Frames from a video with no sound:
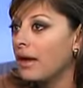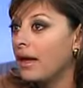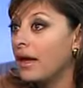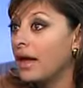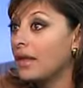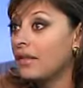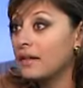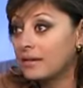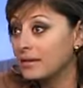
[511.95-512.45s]

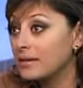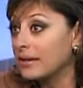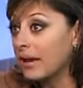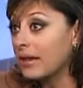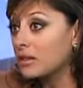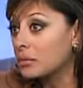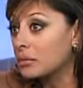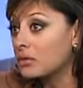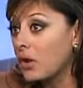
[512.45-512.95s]
And that's
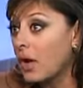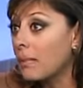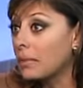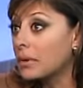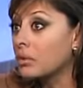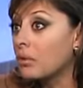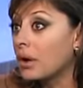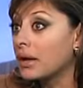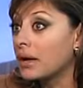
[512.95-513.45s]
exactly what's
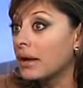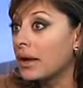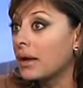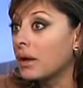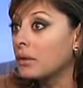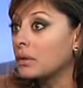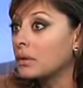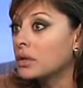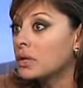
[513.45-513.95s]
happening right
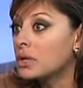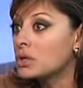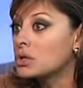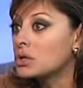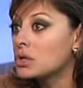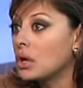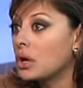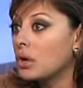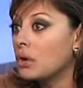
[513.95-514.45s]
now. Mm -hmm.
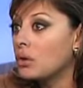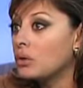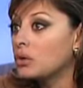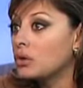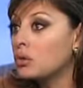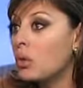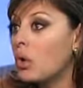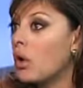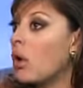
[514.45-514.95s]
So
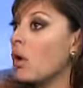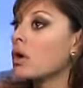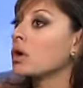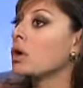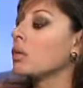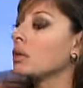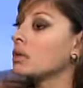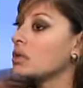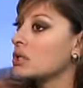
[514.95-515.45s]
you are
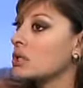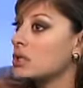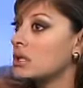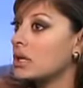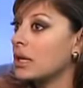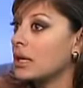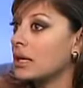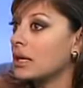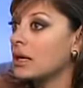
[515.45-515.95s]
going to
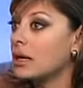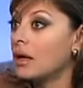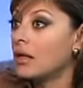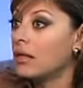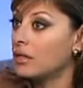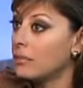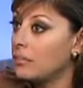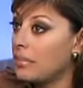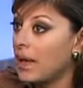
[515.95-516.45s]
see
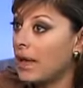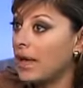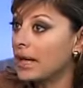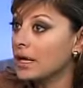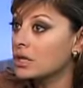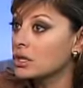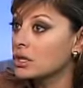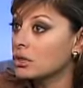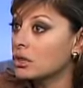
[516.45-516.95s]
the
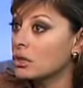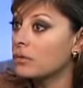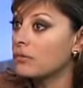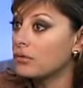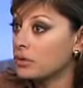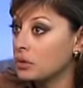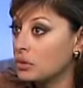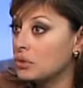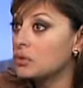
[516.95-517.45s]
banks look
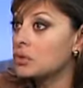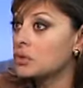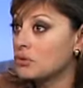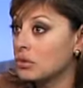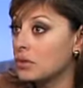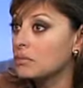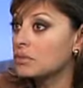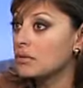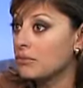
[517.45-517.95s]
for new
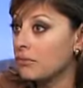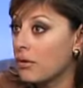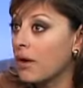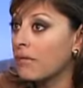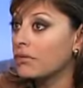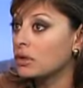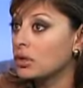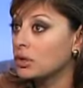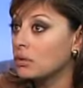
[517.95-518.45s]
streams of
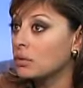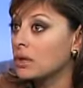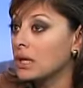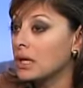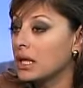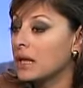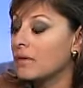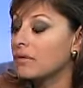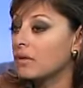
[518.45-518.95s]
revenue,
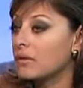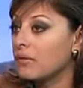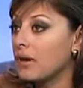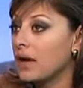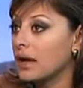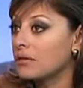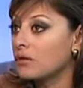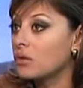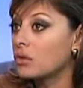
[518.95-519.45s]
given the
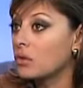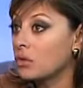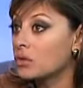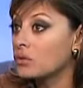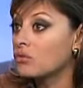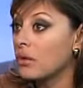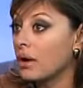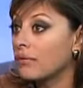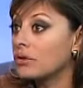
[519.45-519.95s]
fact that
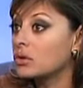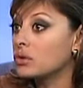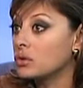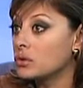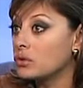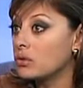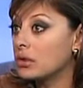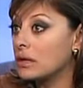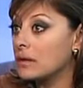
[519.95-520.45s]
those revenue
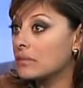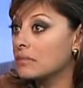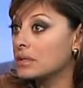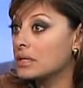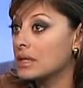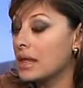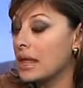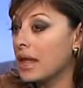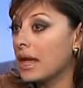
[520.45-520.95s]

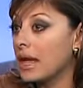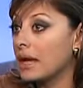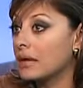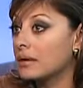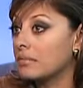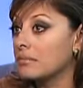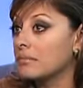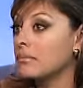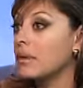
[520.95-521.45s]
streams
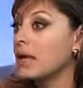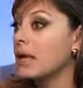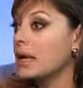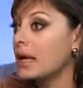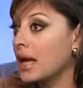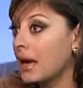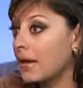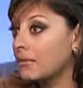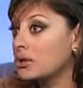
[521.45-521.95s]
that may
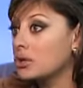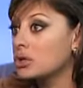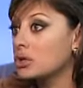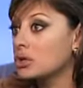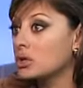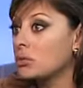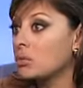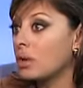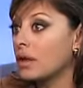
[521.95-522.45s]
have to
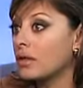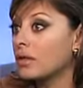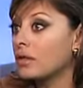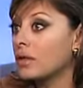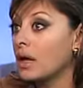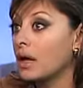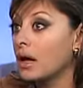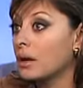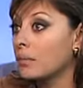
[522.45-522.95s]
do with
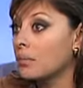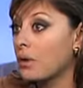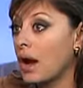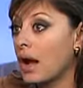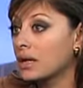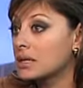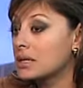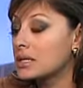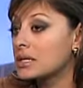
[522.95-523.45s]
uh,
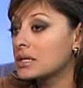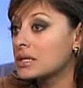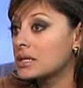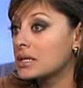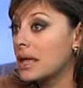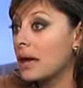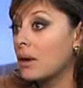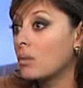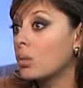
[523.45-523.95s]
practices
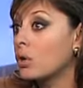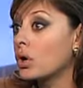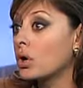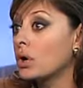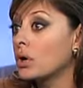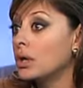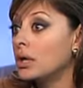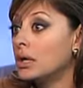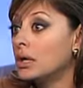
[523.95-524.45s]
that
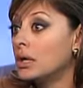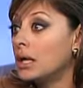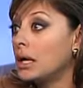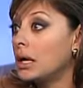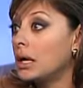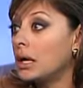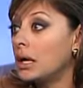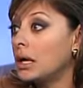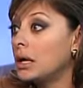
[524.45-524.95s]
were
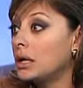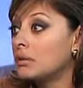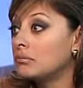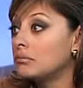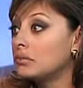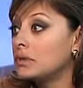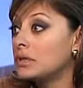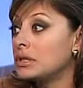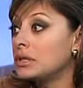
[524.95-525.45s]
uh,
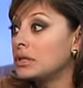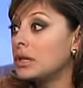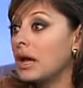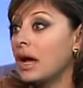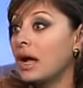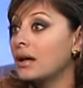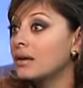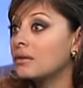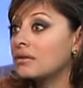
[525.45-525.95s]

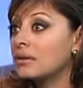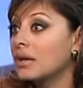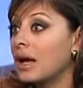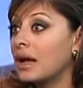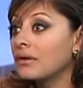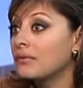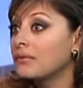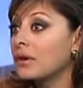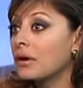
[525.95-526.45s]
not,
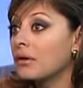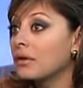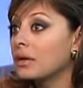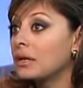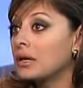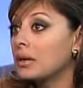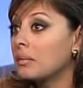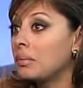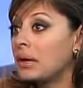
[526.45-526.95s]
not
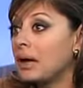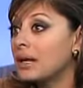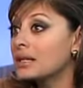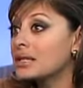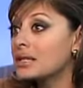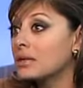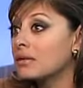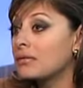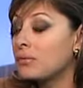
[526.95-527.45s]
very uh,
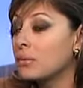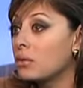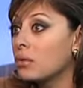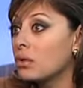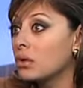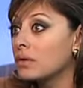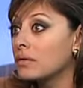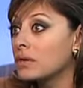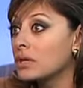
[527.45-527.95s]
positive
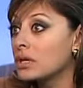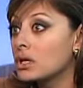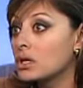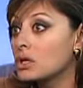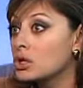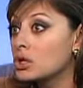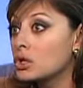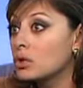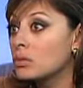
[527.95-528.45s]
for the
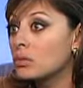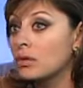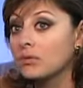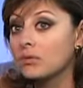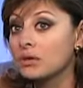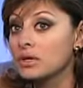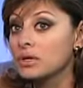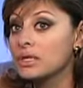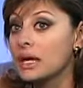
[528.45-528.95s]
consumer.
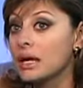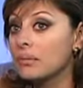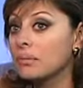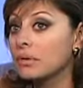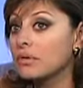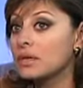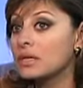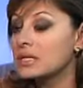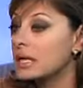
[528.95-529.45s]
For
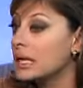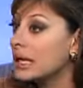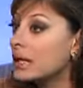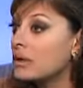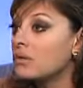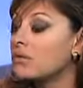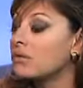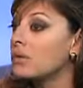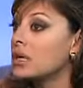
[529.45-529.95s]
example, these
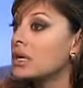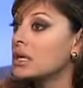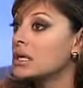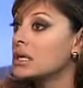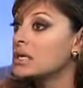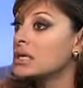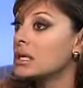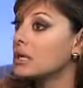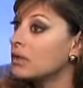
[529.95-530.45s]
hidden
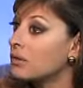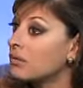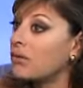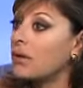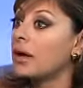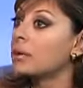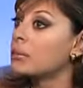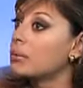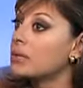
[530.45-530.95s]
fees in the
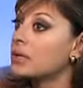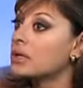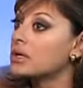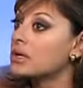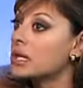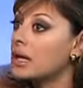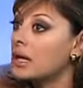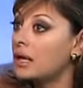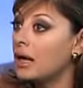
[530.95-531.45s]
fine
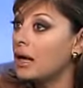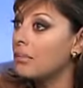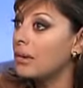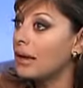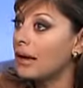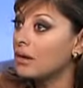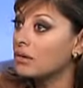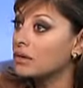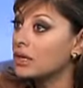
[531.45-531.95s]
print
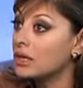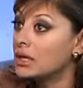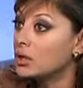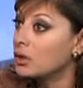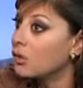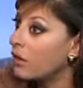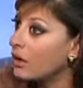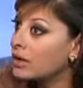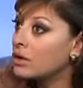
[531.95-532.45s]
about
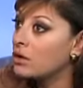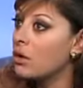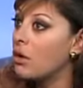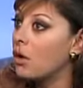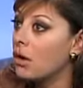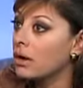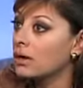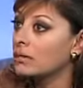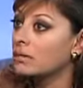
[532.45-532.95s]
credit
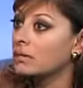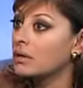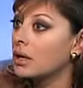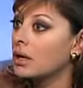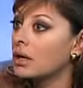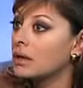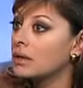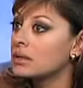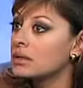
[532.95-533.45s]
card
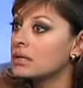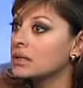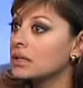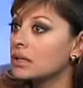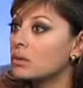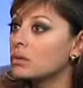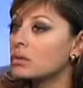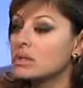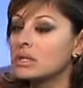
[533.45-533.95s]
uh,
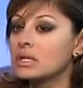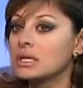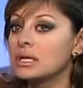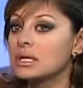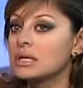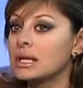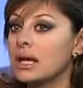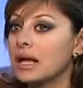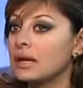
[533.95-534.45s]

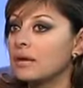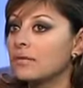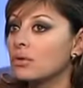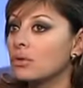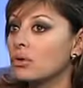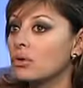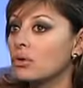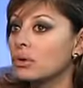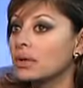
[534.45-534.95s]
delinquencies. And if
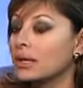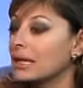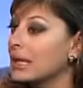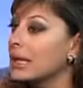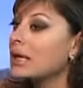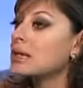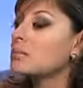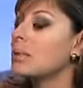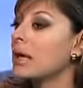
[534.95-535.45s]
you're
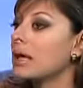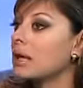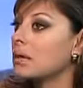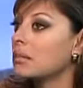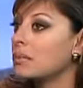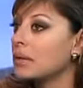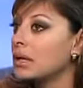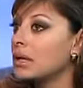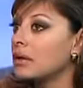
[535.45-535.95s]
late paying a
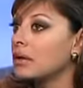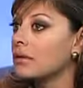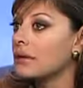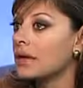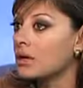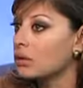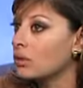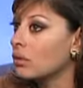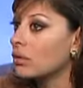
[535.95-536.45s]
bill
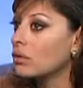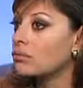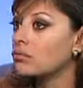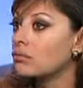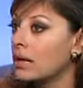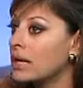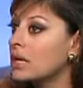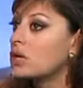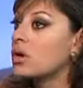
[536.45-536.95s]
that your
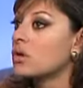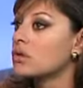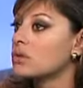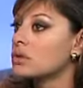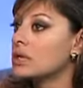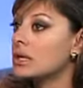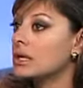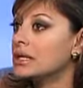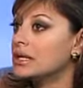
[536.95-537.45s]
rate
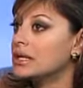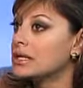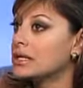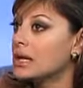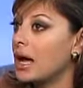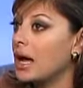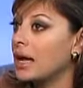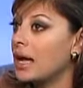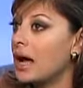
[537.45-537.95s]
goes
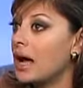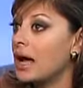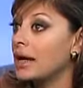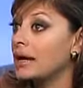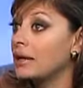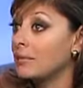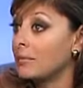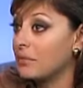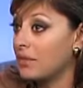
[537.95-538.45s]
sky high.
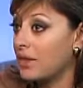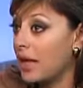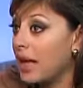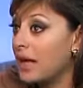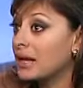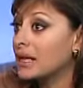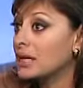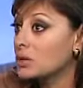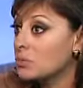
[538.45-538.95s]

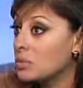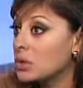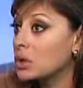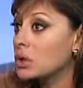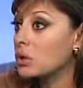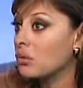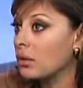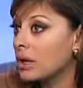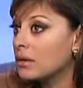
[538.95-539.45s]
That has been
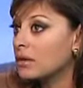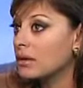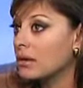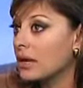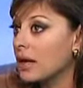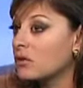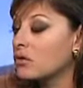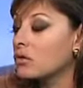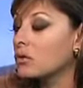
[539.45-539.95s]
corrected
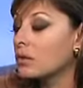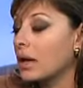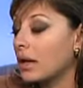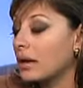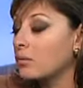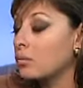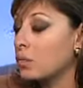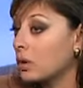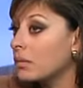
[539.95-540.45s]
as a,
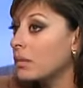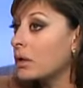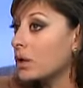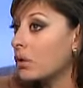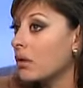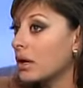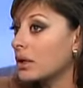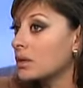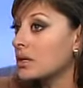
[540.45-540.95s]
and will be
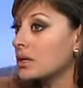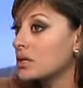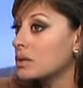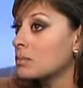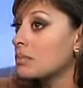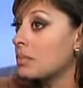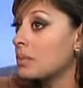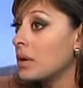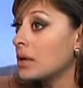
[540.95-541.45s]
corrected as a,
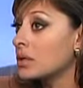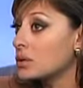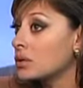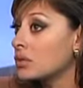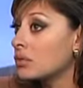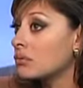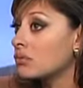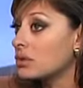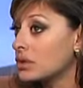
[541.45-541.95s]
as
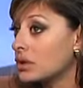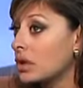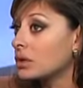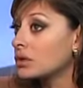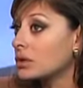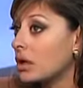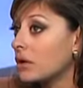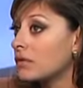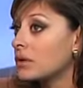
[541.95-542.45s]
a
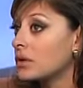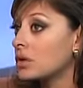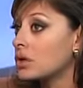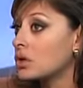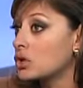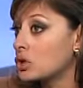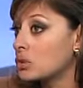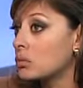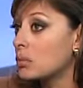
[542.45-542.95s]
result of the
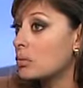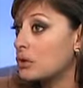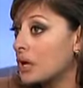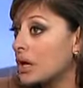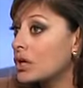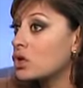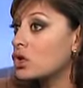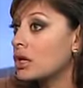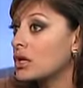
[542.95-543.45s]
Consumer
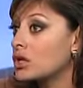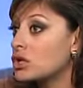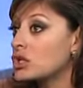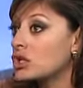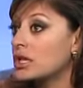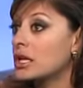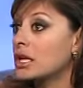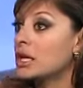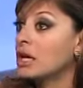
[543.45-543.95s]
Protection
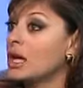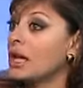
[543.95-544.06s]
Agency.